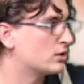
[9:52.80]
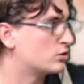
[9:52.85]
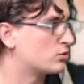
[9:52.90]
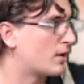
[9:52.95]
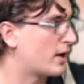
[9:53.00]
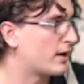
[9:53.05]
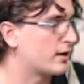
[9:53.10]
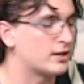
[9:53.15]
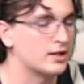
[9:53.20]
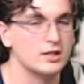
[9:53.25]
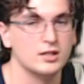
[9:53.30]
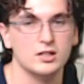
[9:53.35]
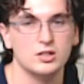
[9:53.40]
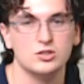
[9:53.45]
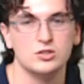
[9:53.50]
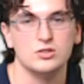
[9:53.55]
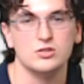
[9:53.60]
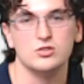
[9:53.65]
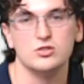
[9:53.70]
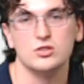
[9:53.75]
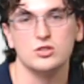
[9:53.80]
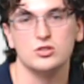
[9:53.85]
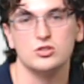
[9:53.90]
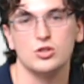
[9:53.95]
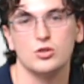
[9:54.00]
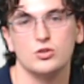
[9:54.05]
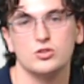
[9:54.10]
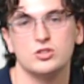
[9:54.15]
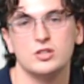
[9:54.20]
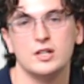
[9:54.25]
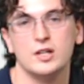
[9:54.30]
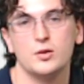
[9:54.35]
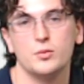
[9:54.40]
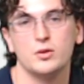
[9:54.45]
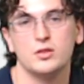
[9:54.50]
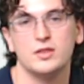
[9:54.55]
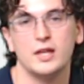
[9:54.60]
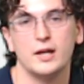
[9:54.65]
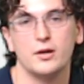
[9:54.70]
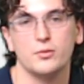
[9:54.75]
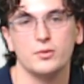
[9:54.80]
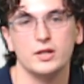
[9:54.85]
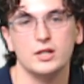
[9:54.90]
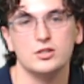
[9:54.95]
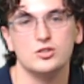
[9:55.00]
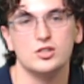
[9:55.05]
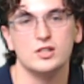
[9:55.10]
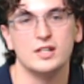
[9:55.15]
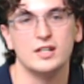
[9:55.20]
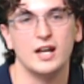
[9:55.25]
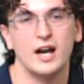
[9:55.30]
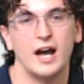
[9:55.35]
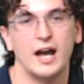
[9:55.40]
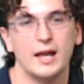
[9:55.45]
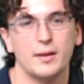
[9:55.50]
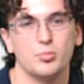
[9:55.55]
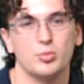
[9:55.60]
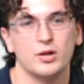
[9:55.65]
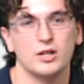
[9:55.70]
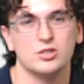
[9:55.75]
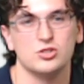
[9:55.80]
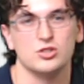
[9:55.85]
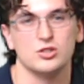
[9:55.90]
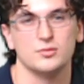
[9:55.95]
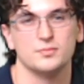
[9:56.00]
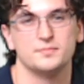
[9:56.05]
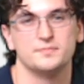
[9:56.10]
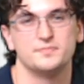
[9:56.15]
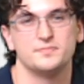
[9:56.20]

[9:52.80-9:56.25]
and drier conditions associated with that ridge, high pressure.